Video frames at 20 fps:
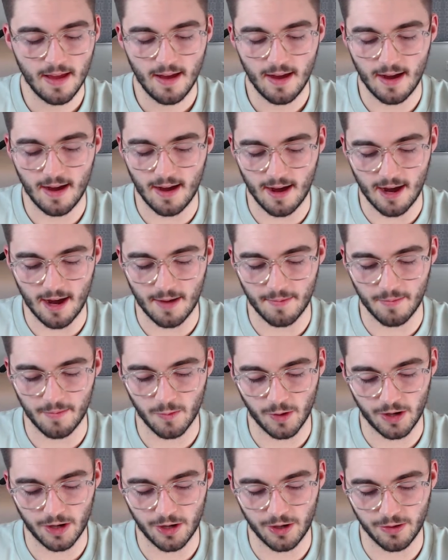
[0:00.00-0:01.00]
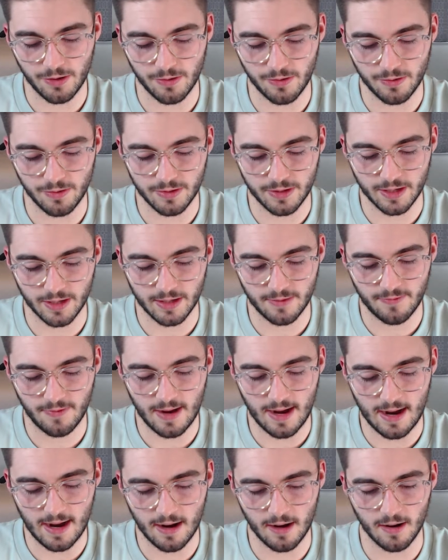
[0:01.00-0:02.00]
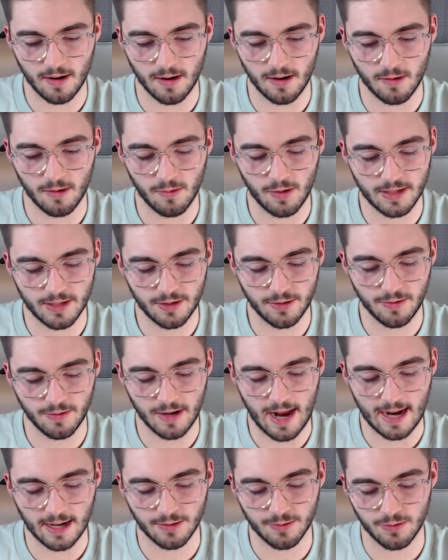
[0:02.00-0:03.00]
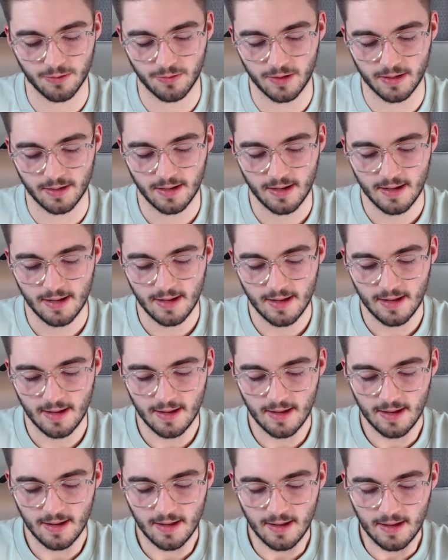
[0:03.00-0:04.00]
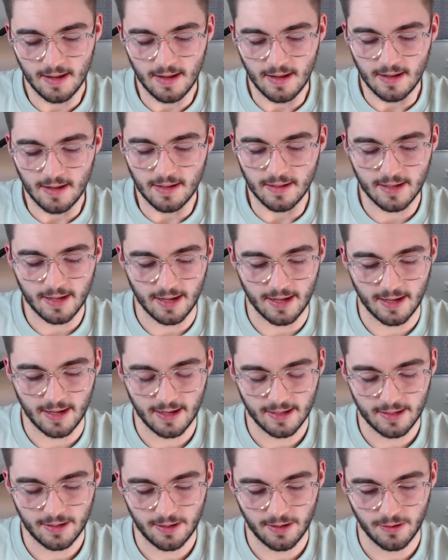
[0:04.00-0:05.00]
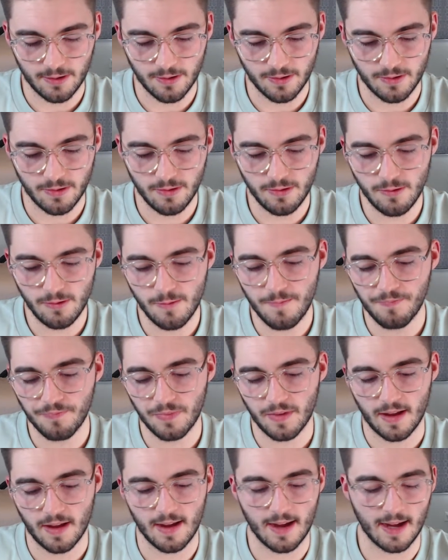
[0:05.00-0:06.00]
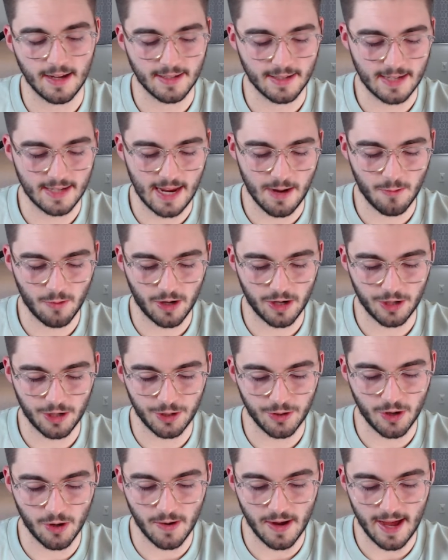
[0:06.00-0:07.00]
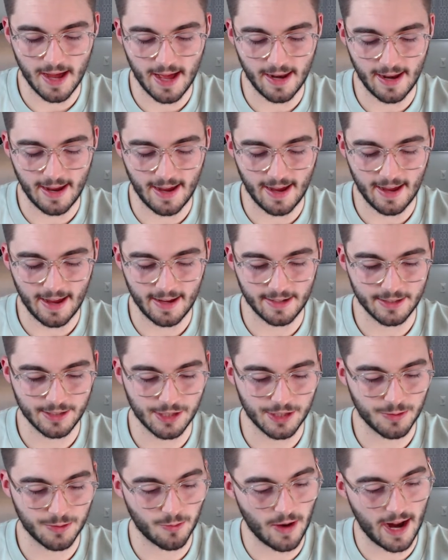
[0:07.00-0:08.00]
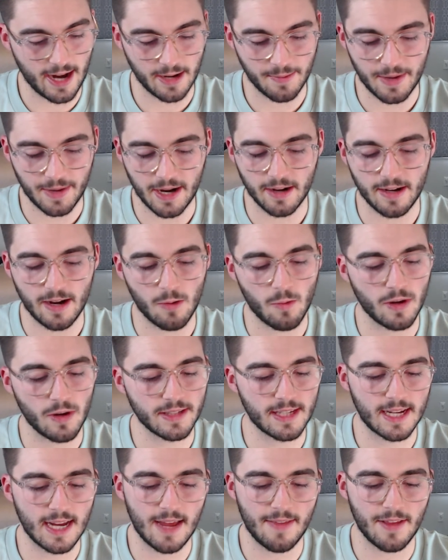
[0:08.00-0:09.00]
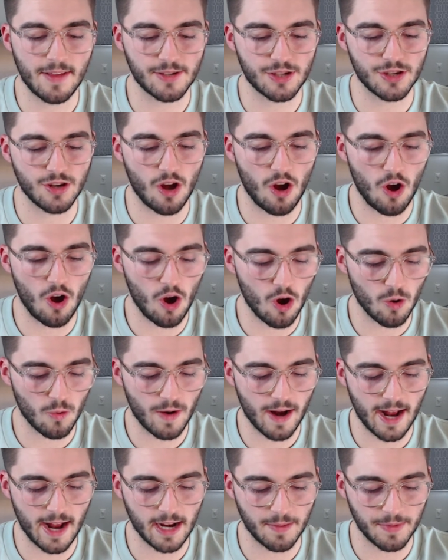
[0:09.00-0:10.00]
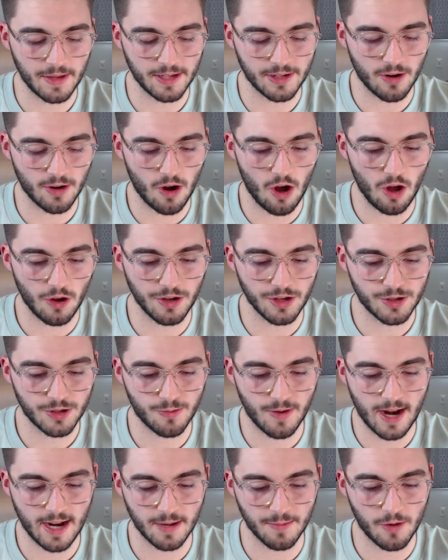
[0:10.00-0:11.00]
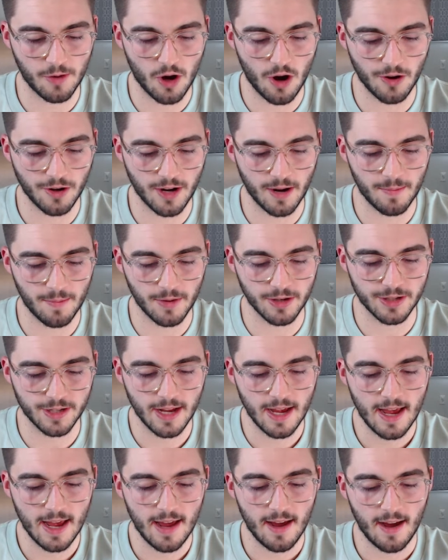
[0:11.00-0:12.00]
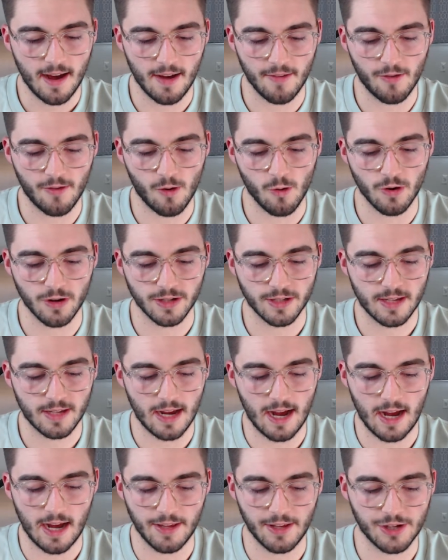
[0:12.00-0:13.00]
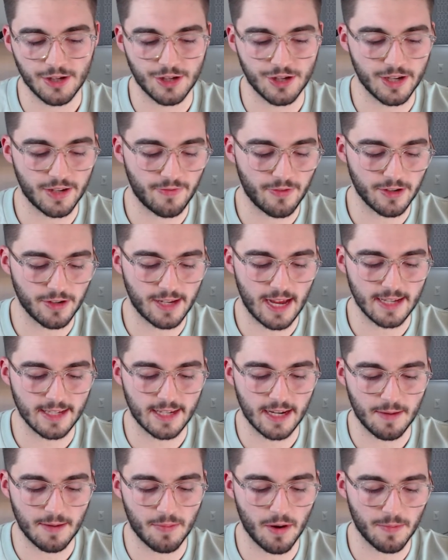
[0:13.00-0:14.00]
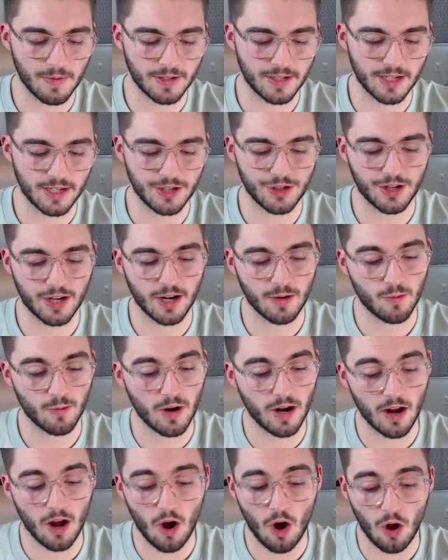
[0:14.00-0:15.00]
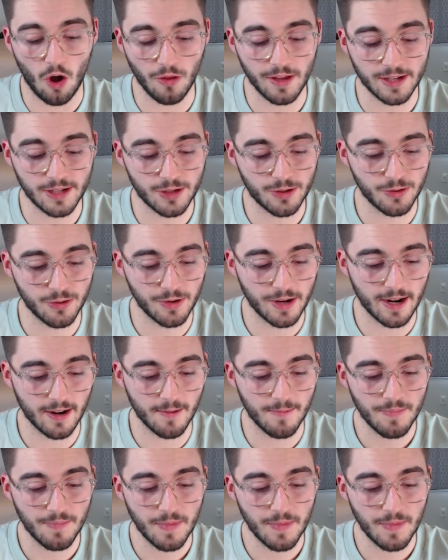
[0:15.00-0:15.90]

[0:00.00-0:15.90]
We're gonna do 65, or let's do an actual one. 622. State, we're gonna go ahead and just random here. Now, once again, this is all random. These are all just random card numbers. Of course, this is just for testing purposes. You're gonna run all this through here.